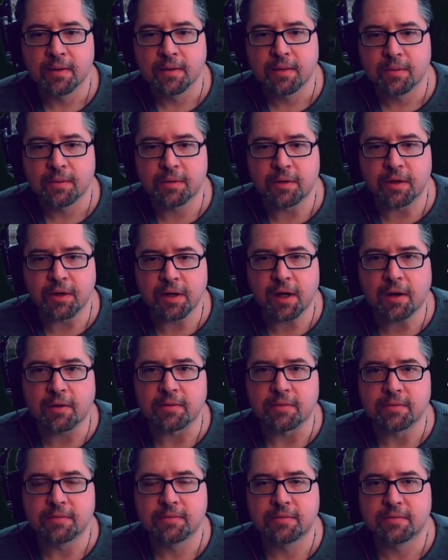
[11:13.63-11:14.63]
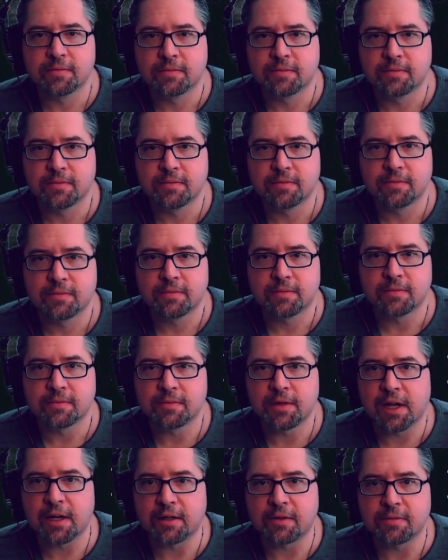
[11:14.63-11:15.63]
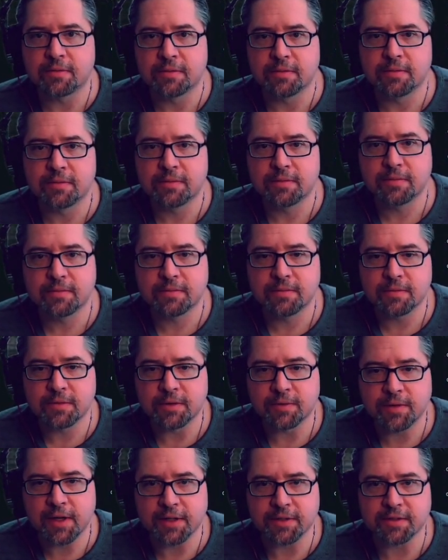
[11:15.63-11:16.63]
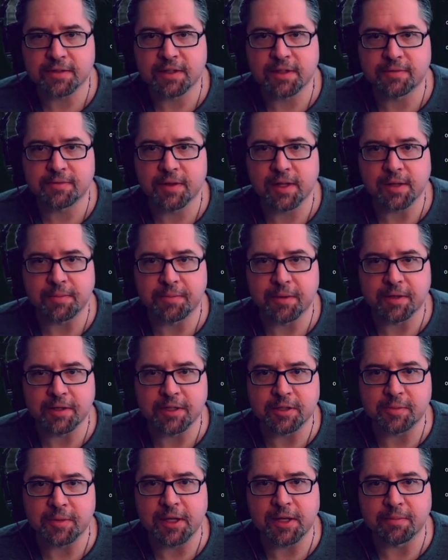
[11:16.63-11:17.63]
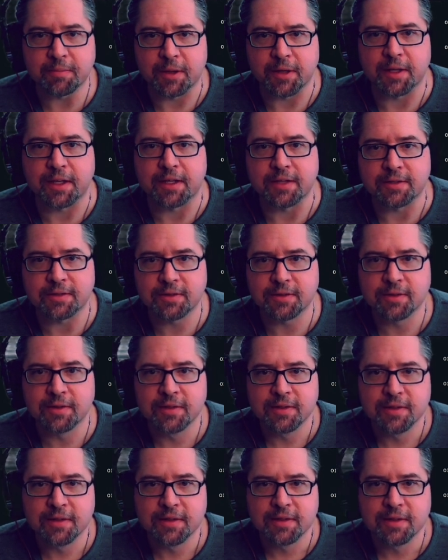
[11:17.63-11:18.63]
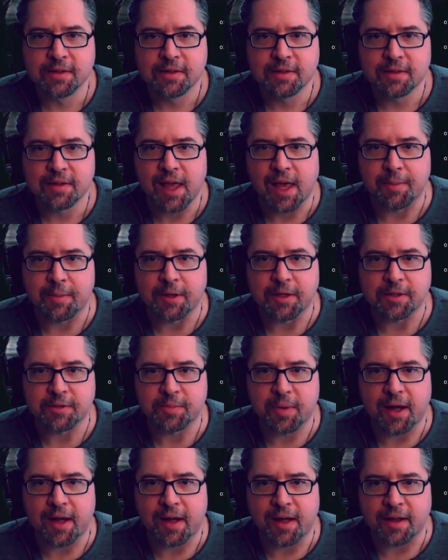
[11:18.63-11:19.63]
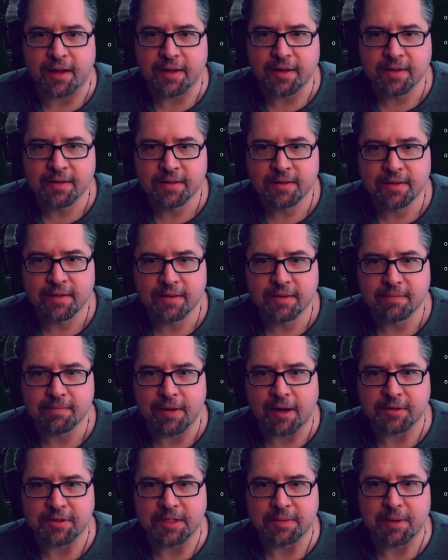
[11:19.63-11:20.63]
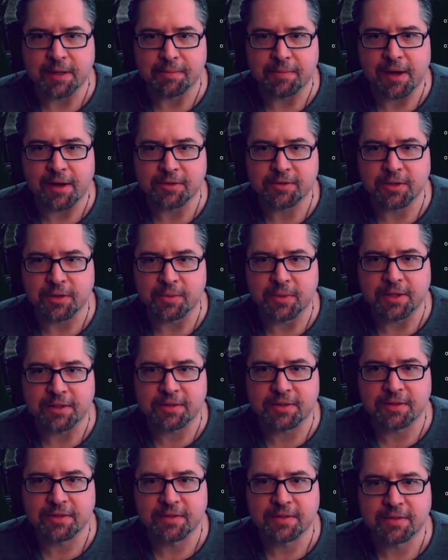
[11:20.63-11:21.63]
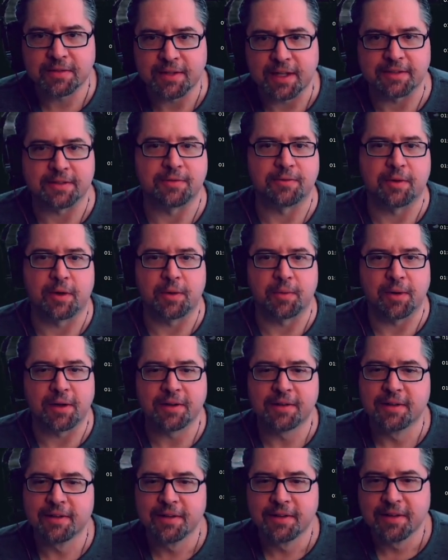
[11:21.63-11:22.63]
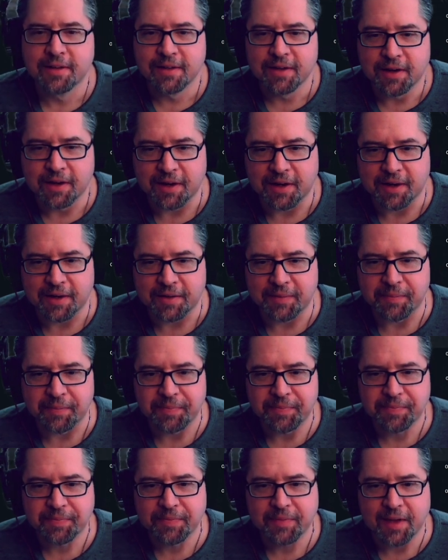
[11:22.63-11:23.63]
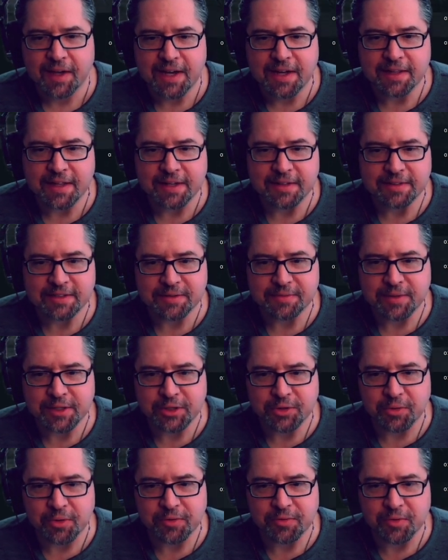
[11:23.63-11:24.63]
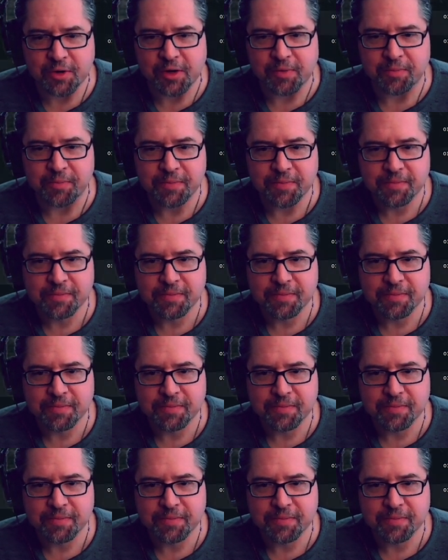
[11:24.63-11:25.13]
Well, there you go. No, you've got stuff like Bunnies Being Bunnies, Happiness Pie, Mousy McMouskowitz. That's a fun one. And then some of my short form